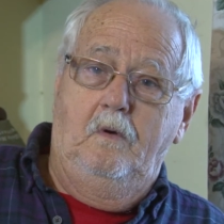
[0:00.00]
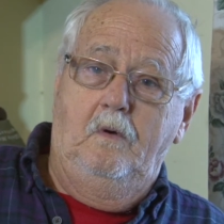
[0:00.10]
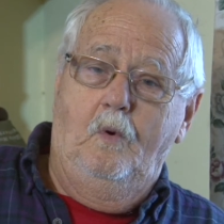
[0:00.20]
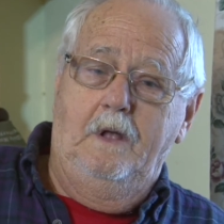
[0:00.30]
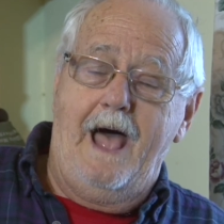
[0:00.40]

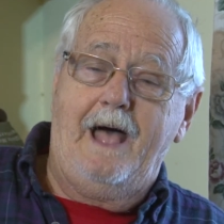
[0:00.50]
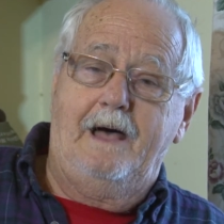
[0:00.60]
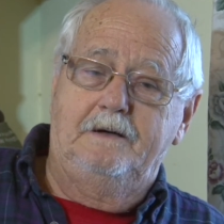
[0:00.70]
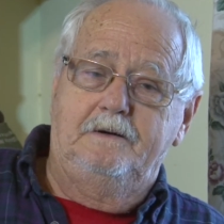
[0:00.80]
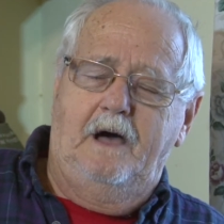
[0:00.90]
Well,
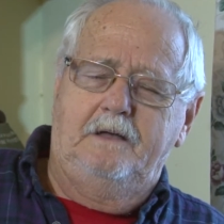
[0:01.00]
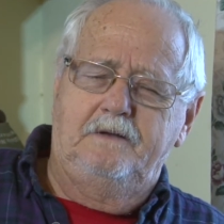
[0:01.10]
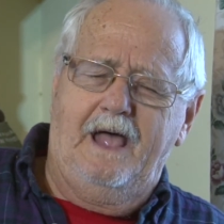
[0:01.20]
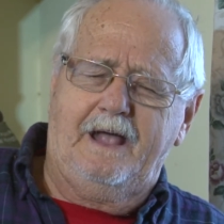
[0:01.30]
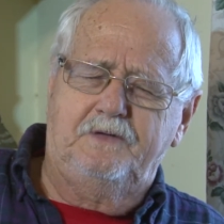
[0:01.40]
I, I,
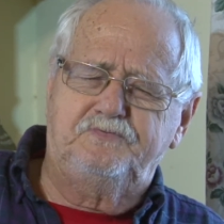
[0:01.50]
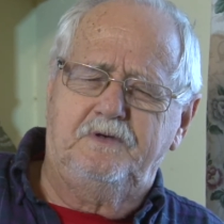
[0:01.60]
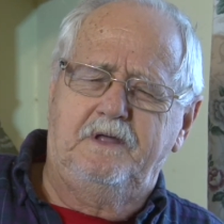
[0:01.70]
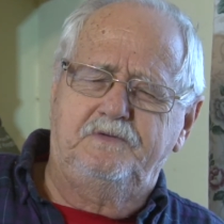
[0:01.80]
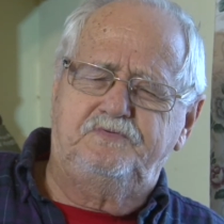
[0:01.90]
like I
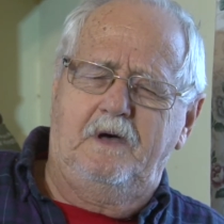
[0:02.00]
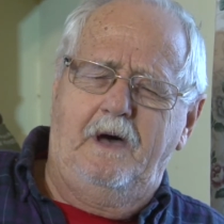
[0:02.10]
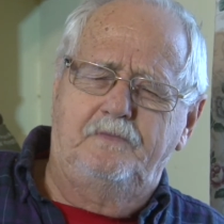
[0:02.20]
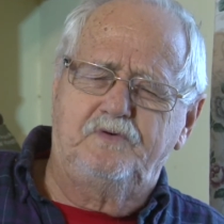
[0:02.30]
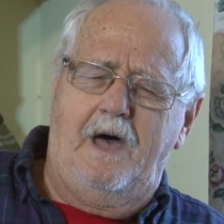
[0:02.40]
said, they,
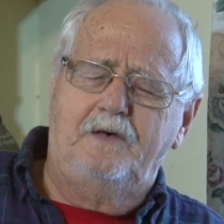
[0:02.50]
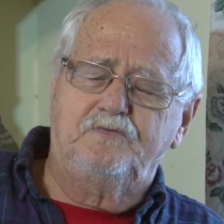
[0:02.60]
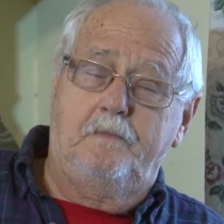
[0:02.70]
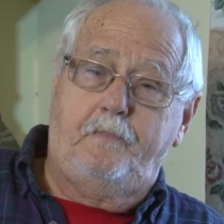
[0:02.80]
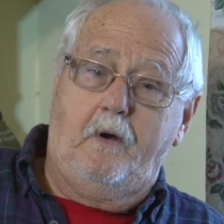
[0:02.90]
I, was
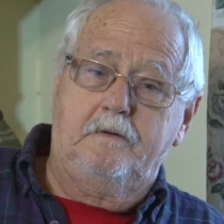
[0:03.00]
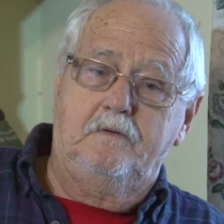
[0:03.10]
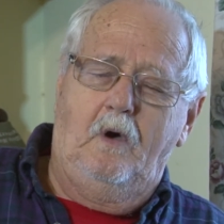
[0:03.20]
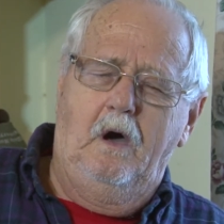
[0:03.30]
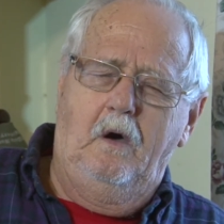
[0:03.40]
up there in
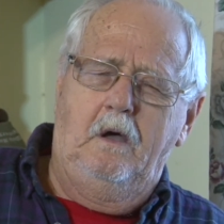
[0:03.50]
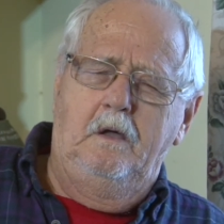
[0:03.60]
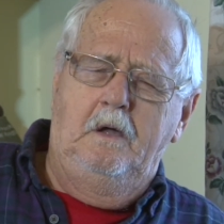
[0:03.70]
the uh,